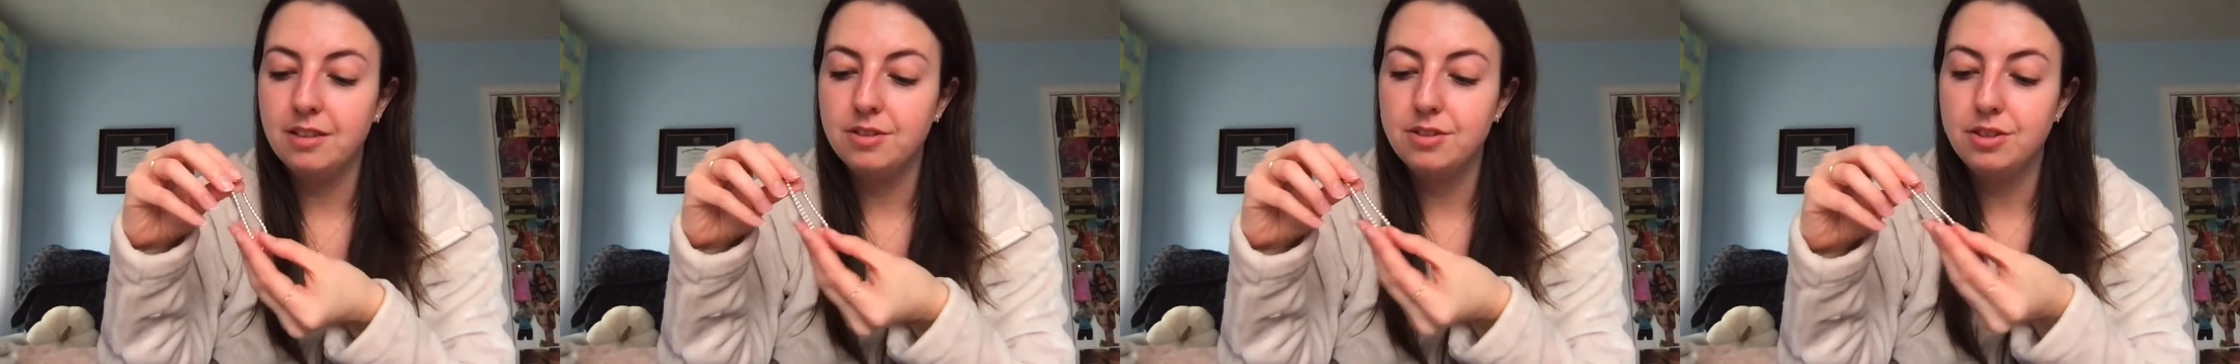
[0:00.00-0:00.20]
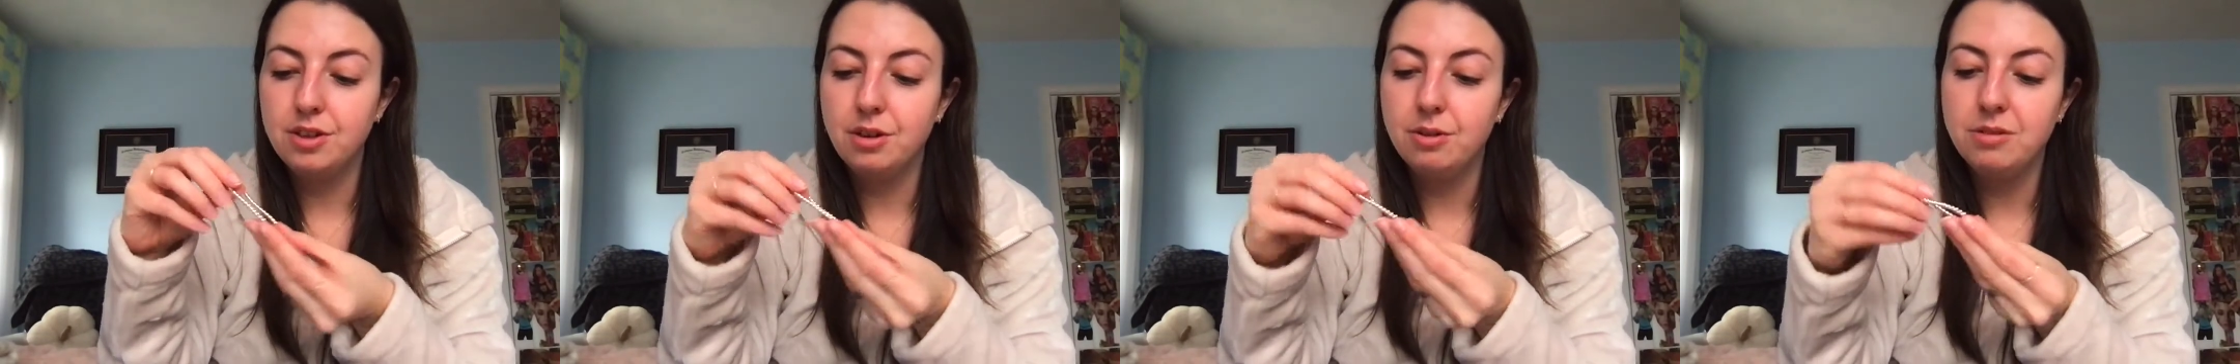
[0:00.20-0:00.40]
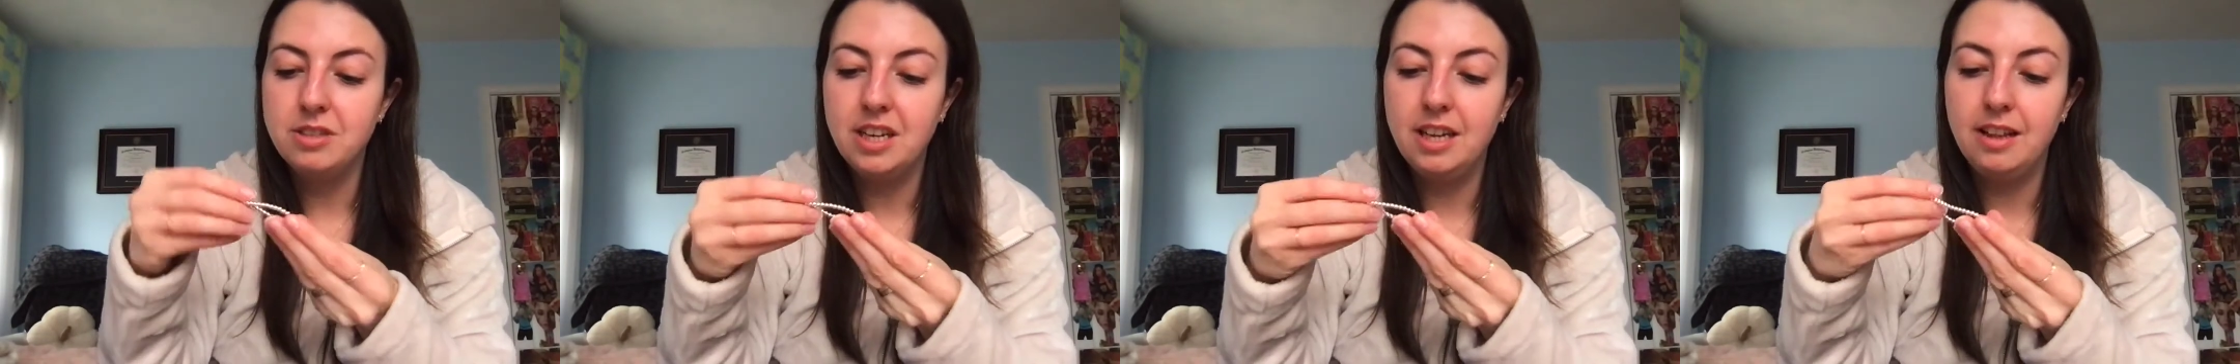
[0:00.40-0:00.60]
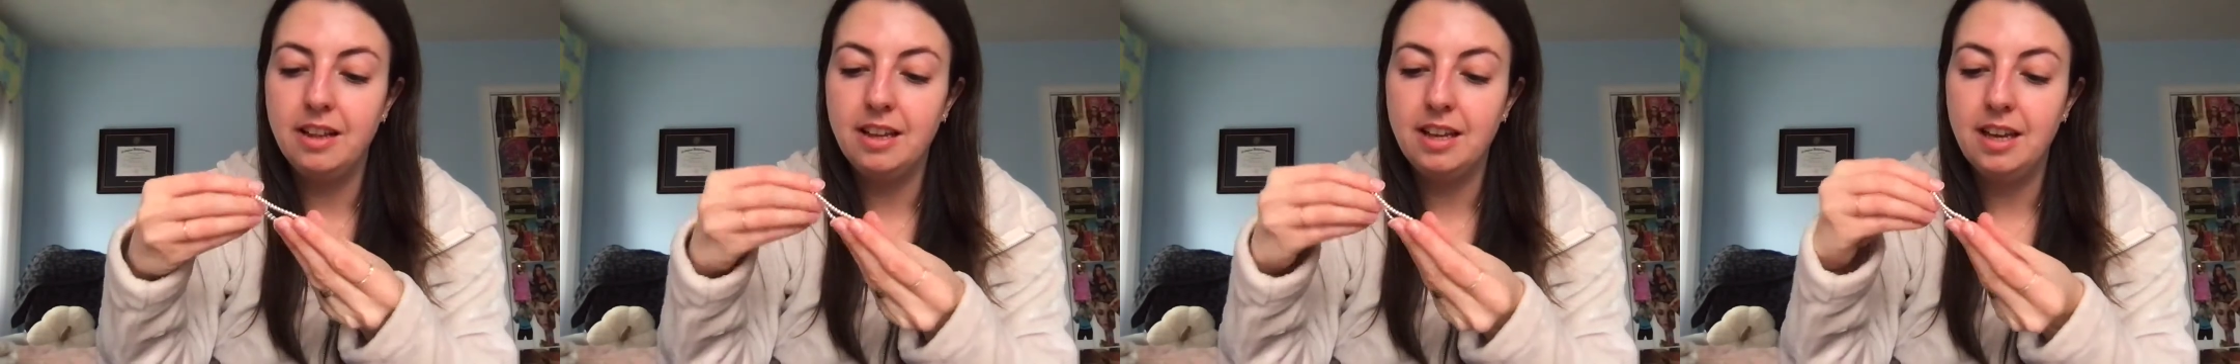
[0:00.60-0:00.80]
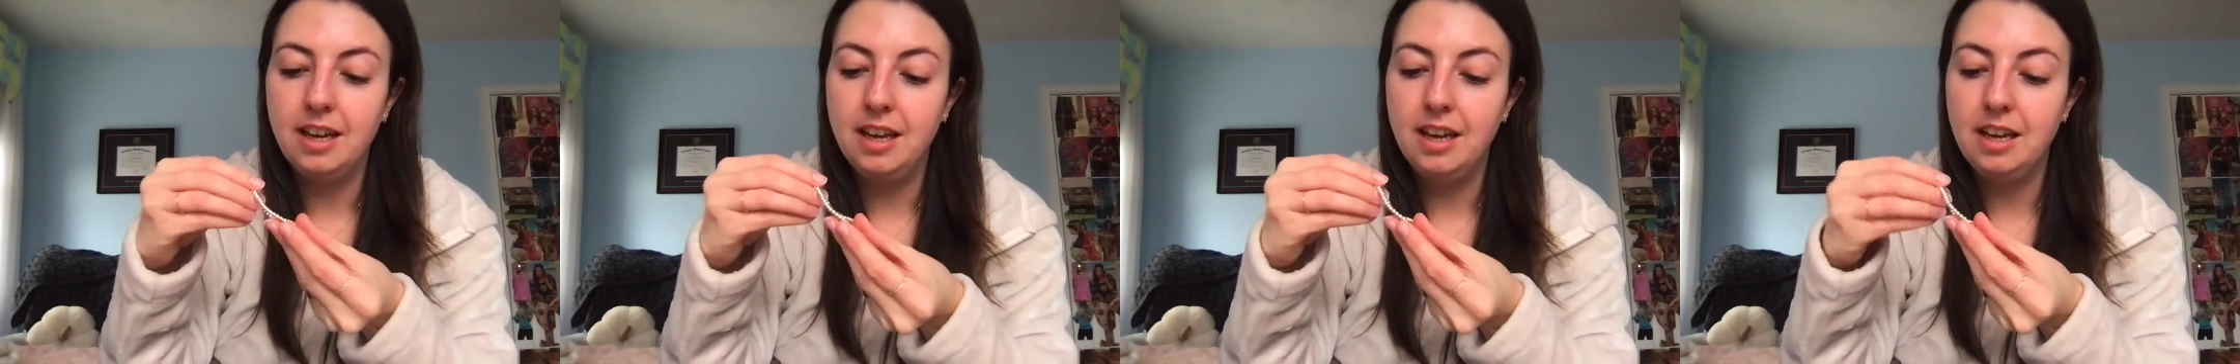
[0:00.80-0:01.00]
so
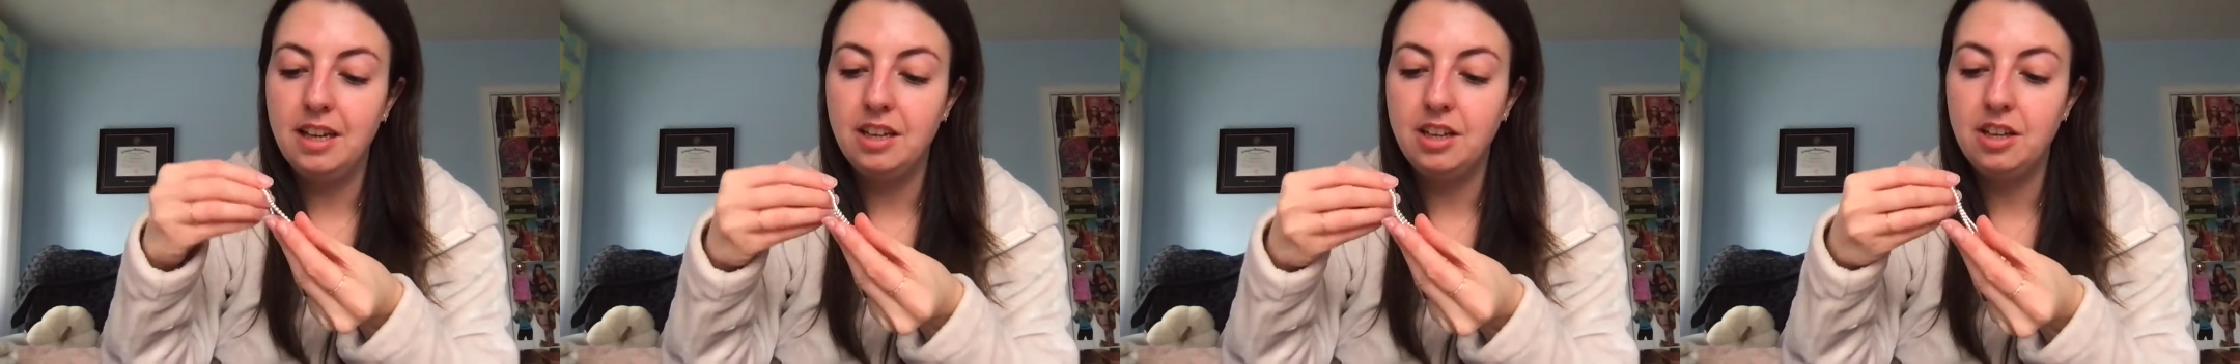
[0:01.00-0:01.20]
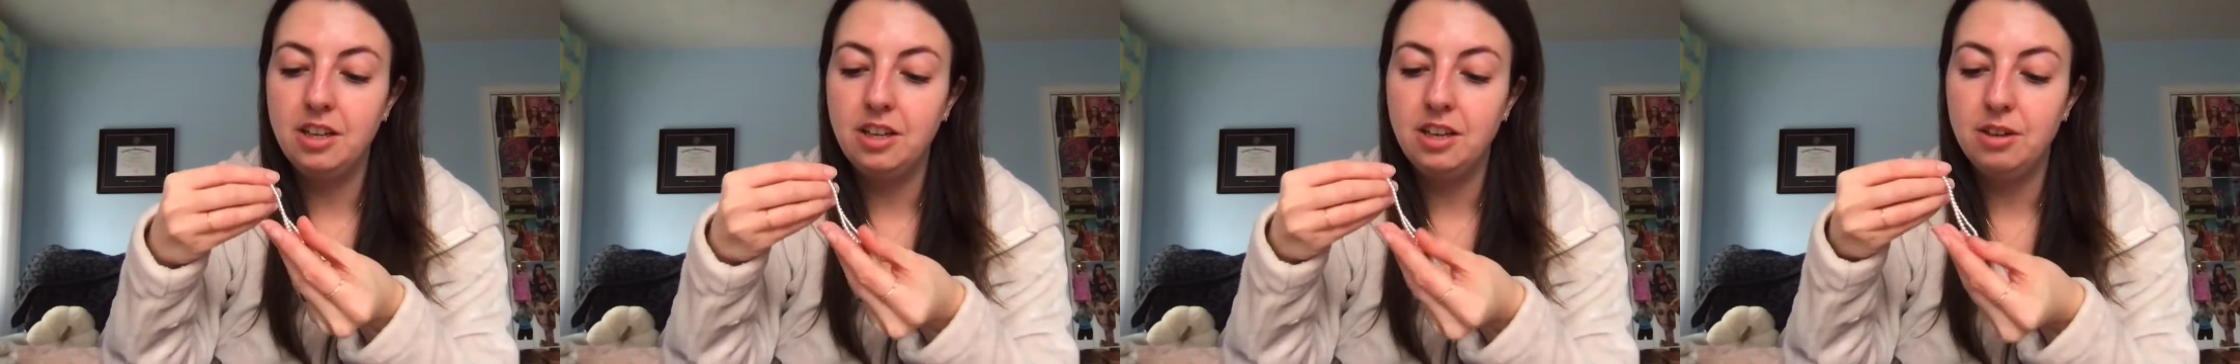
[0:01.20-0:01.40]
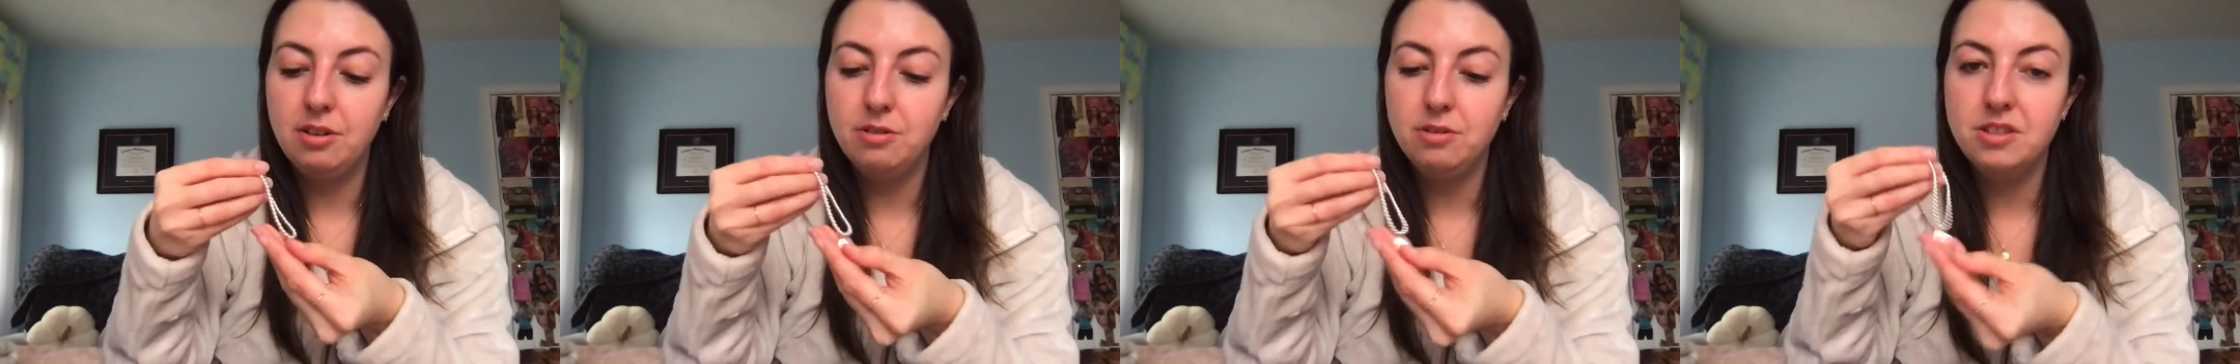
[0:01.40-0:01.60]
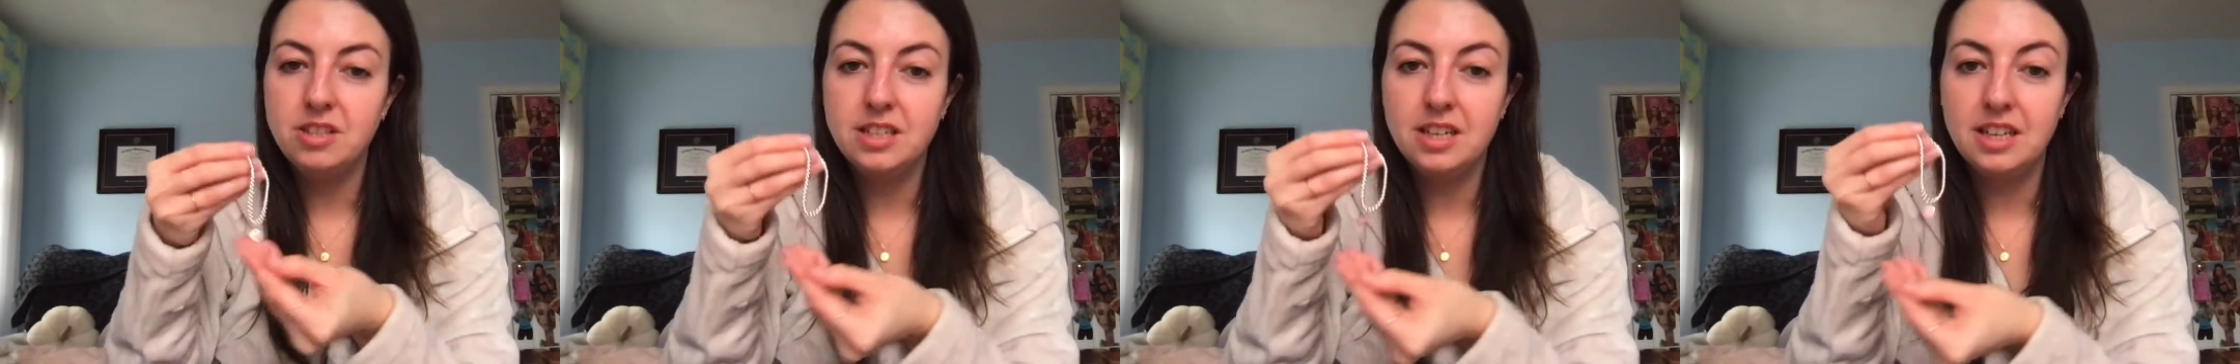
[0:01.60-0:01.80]
delicate and cute,